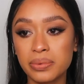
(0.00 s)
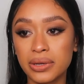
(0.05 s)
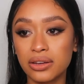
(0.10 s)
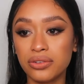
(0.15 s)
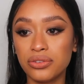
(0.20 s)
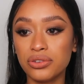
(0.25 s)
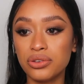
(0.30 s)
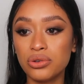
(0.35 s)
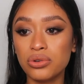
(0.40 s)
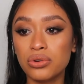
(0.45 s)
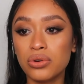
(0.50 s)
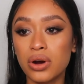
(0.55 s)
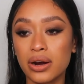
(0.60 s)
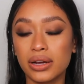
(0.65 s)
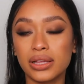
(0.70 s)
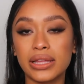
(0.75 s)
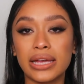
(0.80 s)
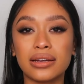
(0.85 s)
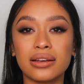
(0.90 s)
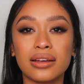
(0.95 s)
but if you
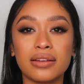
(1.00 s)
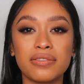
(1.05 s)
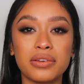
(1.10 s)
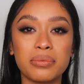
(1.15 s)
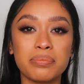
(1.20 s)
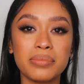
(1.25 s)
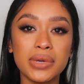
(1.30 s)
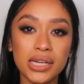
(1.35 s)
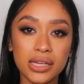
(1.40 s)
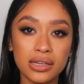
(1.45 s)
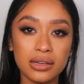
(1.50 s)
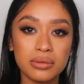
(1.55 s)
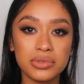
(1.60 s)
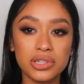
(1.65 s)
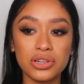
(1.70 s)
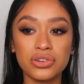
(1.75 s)
are like of a medium